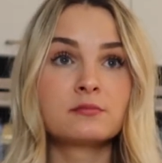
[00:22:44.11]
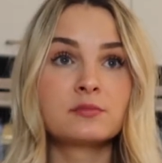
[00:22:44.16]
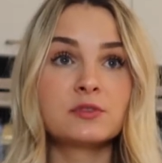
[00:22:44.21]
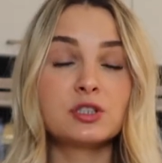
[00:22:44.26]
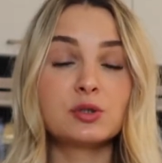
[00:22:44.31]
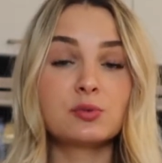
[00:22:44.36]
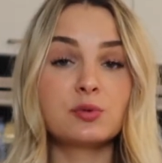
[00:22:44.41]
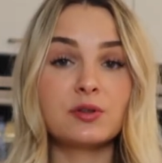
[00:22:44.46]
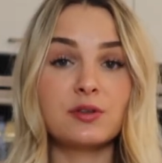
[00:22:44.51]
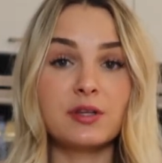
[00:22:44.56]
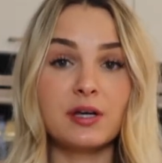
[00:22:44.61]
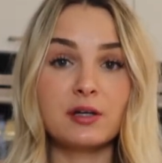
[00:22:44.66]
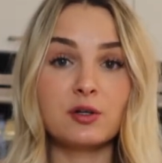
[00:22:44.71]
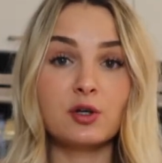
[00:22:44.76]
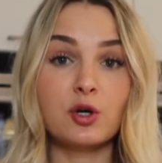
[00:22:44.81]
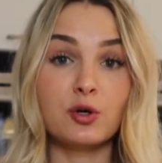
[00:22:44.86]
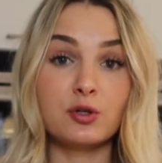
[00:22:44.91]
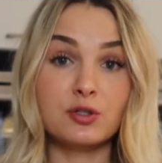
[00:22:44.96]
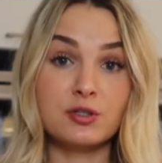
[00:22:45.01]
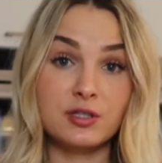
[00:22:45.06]
She would then
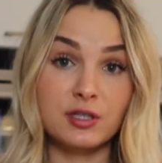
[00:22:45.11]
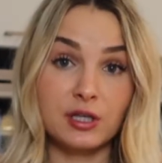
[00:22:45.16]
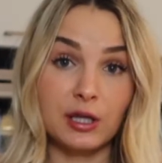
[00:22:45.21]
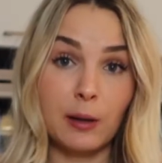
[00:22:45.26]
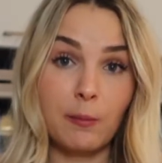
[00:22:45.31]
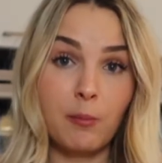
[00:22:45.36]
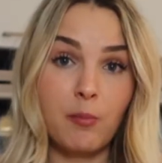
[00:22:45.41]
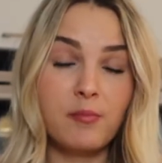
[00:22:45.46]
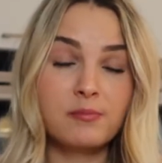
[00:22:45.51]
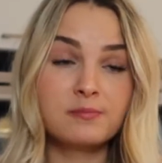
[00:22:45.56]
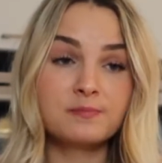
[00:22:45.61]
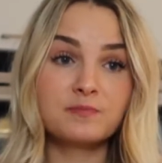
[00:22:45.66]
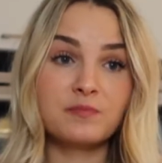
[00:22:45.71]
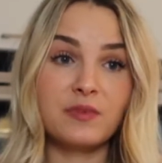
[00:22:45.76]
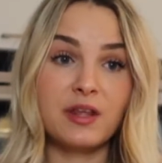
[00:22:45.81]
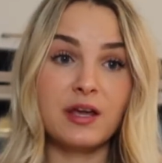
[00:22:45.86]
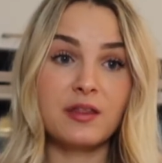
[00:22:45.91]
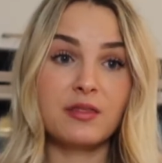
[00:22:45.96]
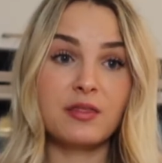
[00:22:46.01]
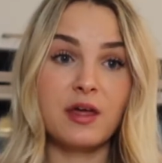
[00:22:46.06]
go to sleep
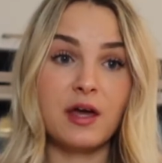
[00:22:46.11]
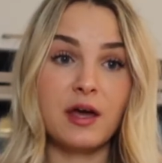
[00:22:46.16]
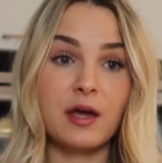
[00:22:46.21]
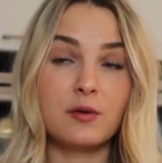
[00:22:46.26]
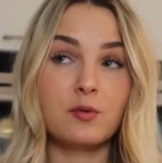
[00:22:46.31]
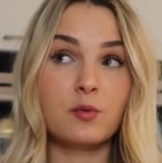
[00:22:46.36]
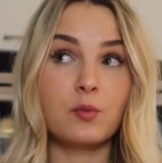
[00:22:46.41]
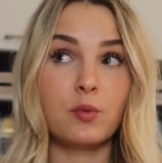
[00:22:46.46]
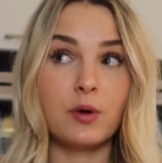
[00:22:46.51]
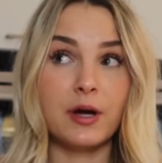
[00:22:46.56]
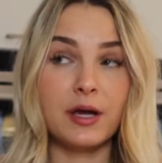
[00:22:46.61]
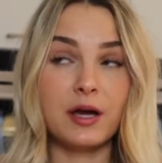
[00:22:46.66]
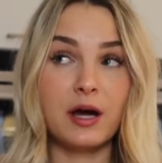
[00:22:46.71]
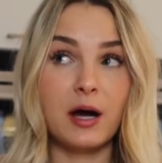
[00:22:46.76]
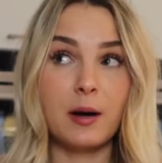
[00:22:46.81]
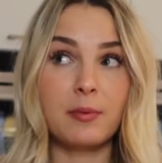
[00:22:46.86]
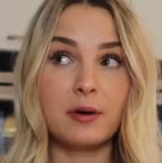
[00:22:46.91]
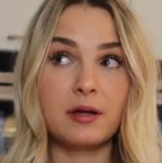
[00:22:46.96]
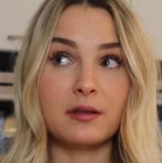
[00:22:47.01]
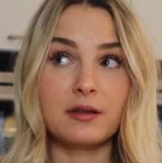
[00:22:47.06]
and then wake
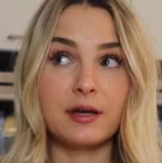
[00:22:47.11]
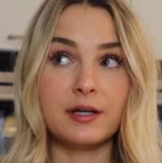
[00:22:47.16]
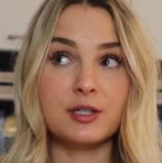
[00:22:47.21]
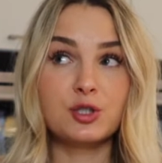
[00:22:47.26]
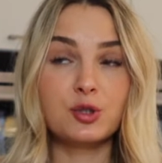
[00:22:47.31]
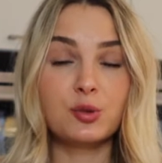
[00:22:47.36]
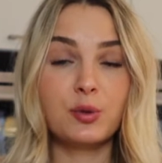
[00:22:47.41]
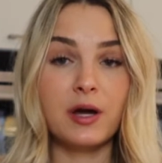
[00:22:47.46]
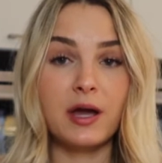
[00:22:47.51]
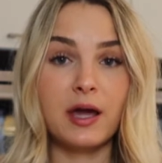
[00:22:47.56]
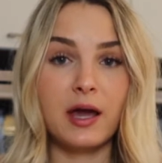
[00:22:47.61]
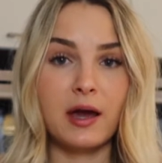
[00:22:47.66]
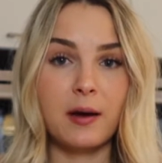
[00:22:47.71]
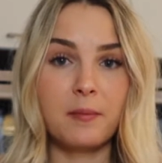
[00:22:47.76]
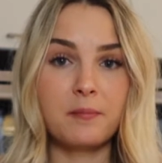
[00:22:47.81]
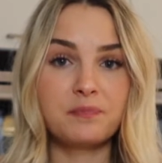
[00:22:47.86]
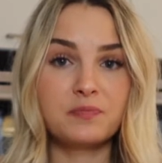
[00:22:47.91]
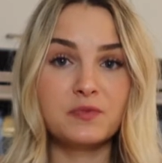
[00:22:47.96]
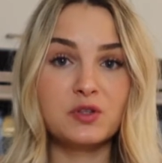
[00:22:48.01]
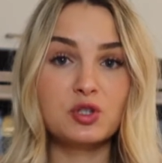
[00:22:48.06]
up at like 2
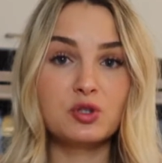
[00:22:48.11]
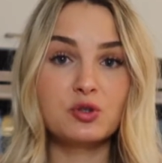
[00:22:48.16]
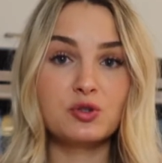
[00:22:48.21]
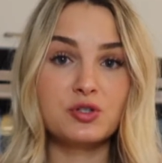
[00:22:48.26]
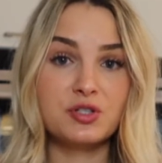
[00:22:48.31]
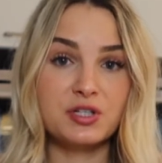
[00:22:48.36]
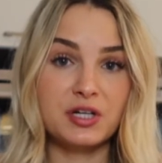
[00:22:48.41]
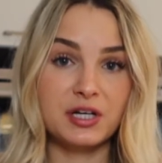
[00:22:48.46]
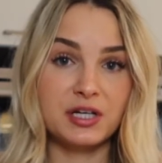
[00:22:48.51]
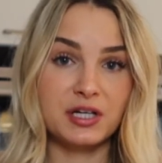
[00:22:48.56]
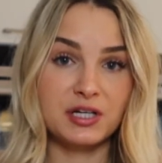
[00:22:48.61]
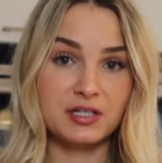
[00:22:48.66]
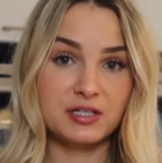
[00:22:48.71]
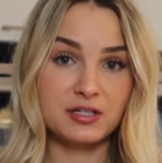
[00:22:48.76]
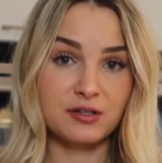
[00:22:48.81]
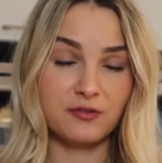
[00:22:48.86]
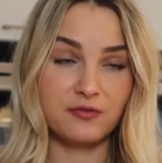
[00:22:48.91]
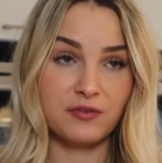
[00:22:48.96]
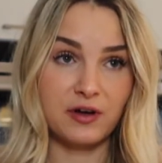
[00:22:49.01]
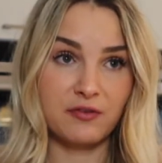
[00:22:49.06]
a.m. to study
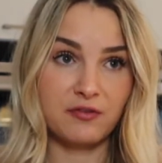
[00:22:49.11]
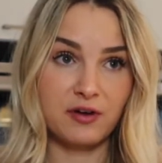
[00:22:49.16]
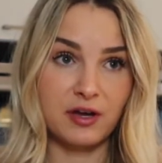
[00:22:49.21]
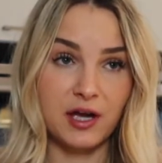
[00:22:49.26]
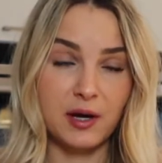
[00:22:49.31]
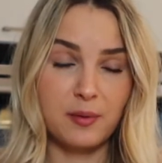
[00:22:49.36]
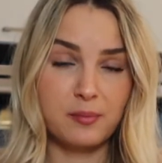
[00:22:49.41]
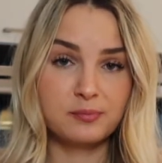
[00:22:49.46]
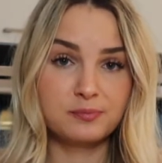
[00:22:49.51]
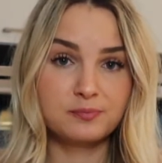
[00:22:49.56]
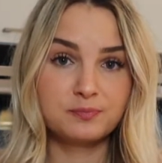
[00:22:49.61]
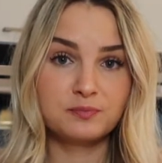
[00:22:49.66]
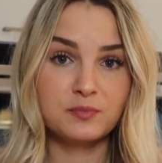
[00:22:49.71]
until 5 a.m.